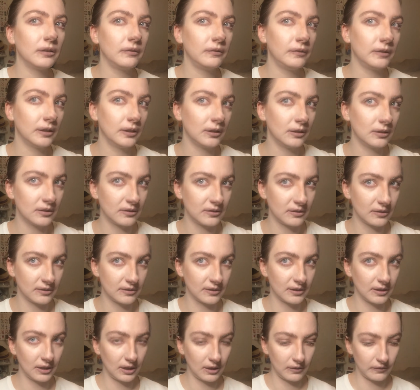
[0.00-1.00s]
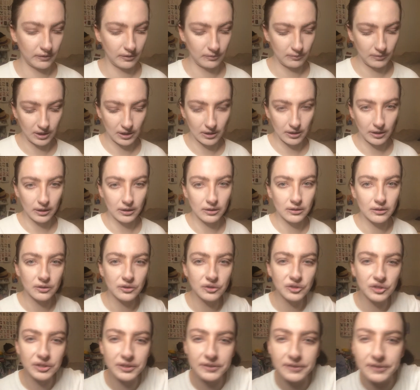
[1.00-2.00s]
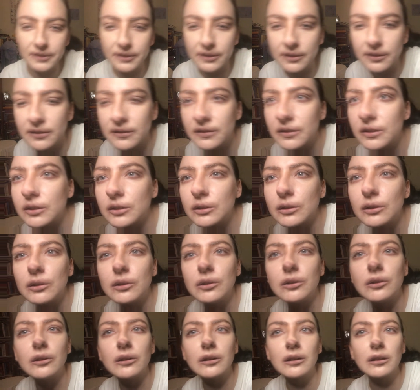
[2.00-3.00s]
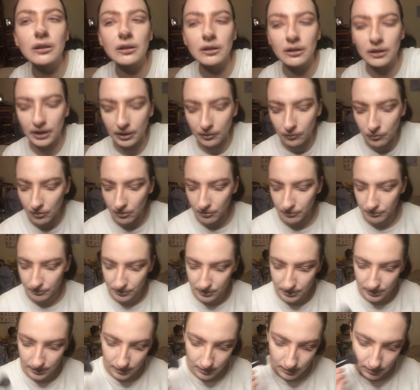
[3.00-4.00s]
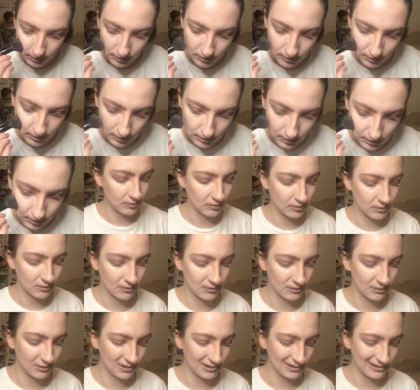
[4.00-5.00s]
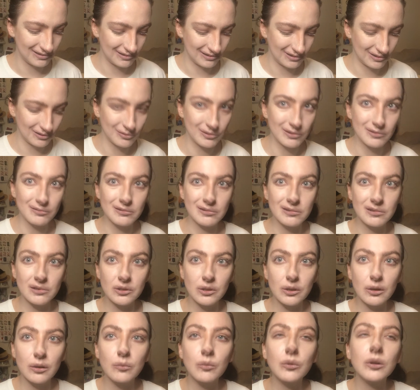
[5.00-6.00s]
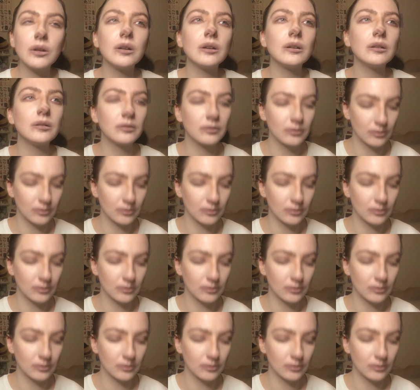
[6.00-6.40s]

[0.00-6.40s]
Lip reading: feel like this isn't giving me like the chiseled look that I wanted. I'm gonna try to go in with a little more.